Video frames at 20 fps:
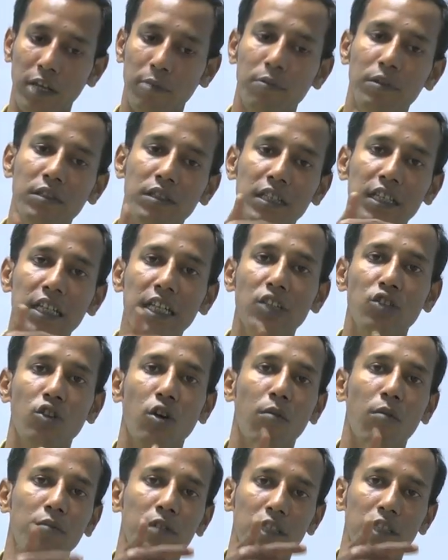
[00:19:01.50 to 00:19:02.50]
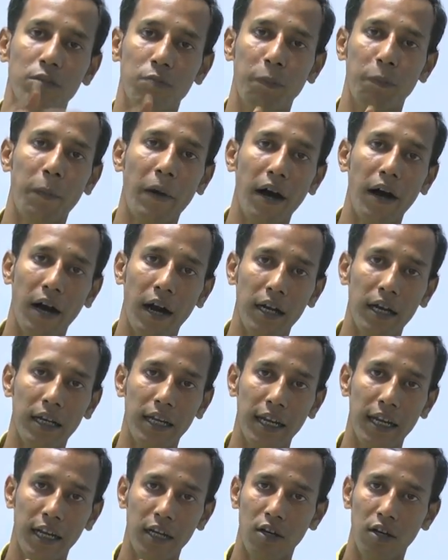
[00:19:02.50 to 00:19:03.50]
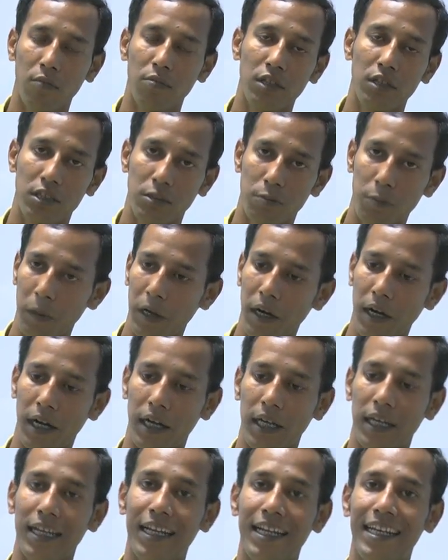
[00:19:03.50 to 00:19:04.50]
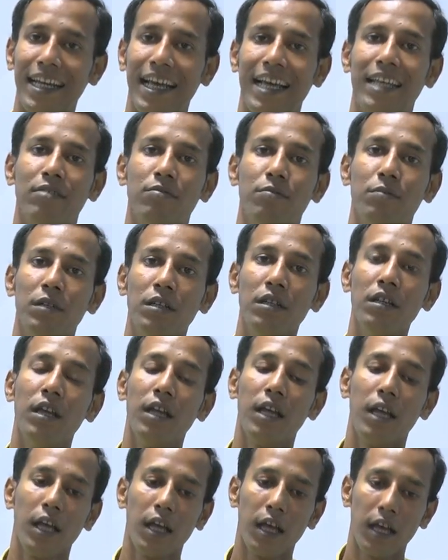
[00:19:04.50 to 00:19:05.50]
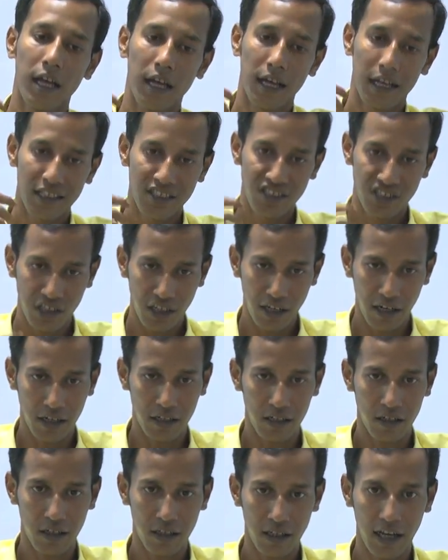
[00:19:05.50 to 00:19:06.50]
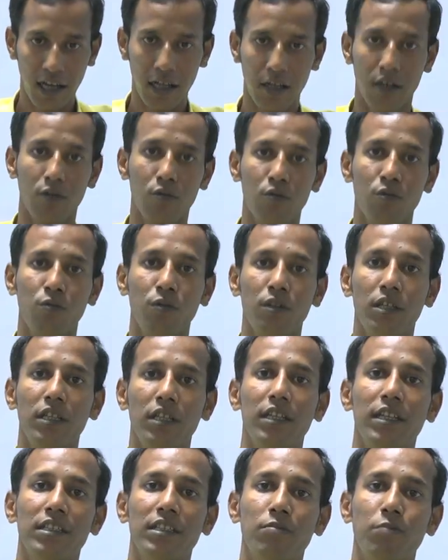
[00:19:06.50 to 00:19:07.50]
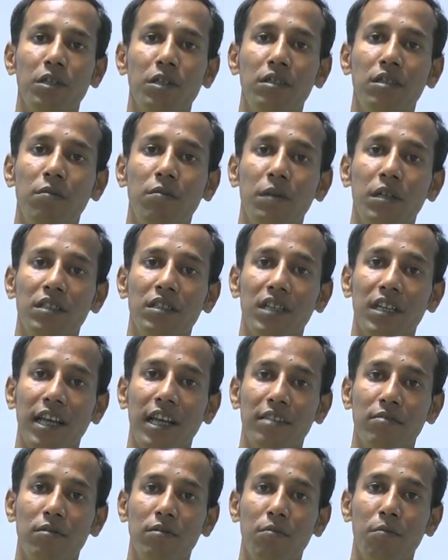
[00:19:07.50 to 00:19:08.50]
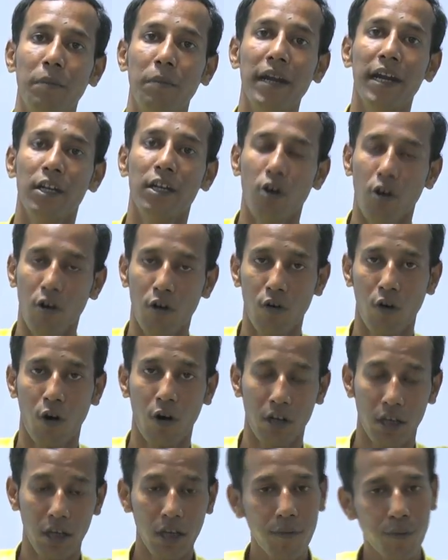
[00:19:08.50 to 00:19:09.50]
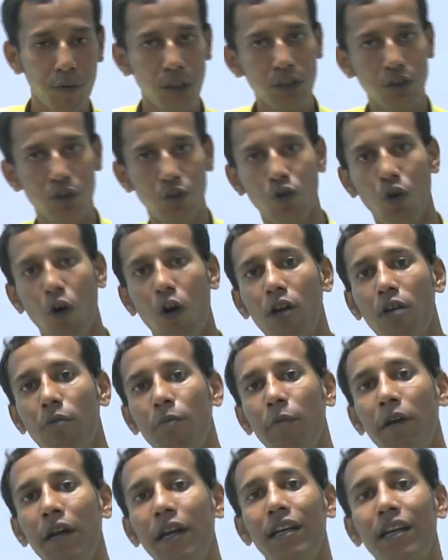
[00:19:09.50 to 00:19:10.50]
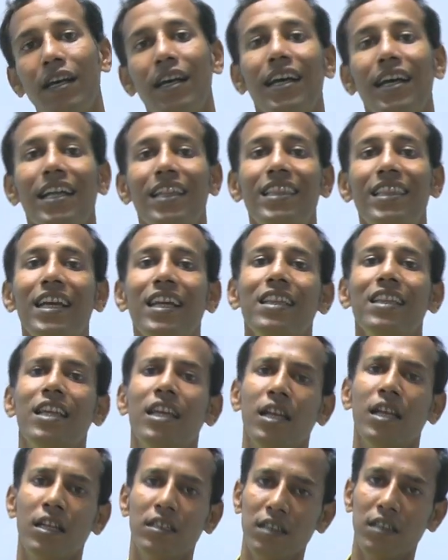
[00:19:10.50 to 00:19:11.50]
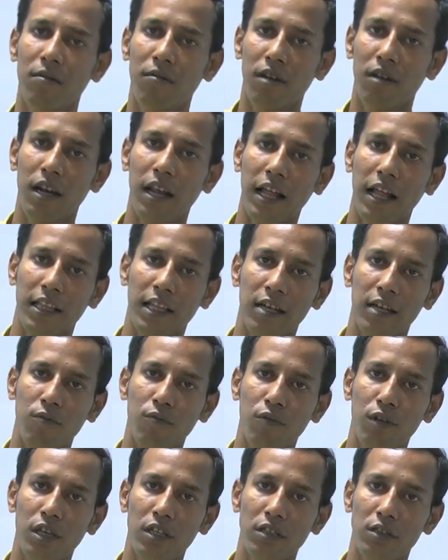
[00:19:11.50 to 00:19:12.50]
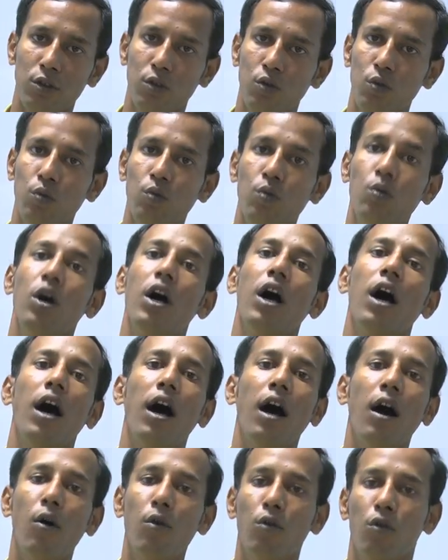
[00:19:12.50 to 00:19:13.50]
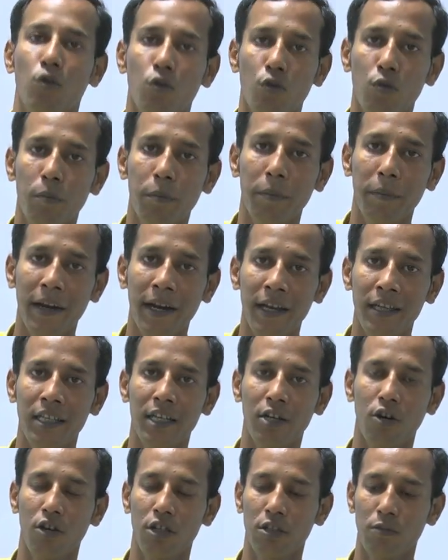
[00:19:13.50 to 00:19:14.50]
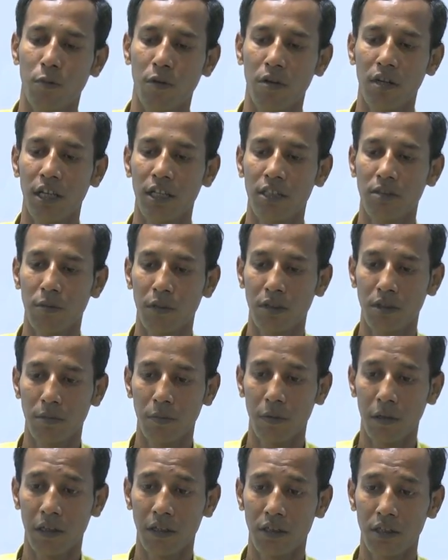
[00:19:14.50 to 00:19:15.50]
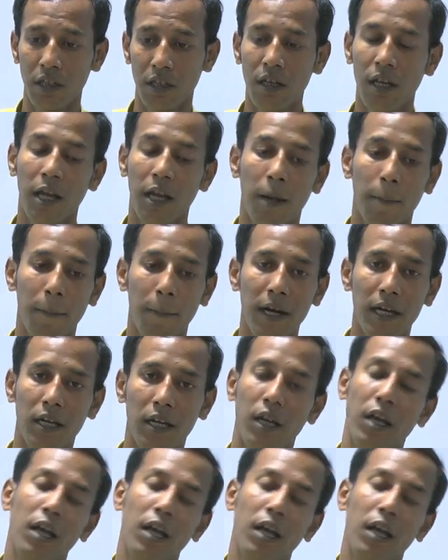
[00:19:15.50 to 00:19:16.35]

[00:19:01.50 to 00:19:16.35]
means each of this part, end of this part, it has been checked that whether the specification has been met or not. If it is not met, then there are several other ways to how to meet the corresponding specification, but